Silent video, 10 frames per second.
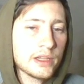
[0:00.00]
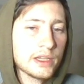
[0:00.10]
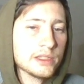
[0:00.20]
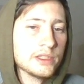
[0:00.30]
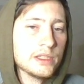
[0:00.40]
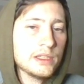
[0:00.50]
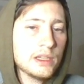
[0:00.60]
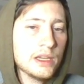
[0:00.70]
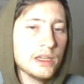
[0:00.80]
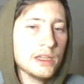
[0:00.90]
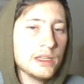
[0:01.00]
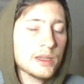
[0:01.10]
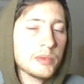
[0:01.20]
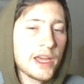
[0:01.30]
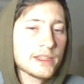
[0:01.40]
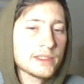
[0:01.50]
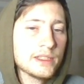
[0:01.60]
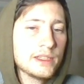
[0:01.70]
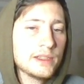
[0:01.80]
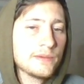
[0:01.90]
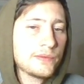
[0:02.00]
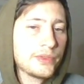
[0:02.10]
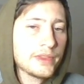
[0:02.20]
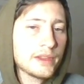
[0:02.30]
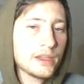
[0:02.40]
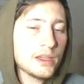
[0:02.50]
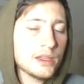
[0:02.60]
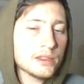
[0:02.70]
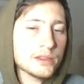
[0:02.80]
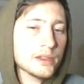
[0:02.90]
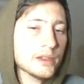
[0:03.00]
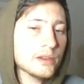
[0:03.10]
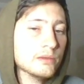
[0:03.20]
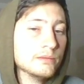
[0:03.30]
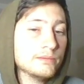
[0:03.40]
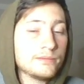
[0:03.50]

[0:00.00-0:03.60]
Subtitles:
like a G in any capacity, so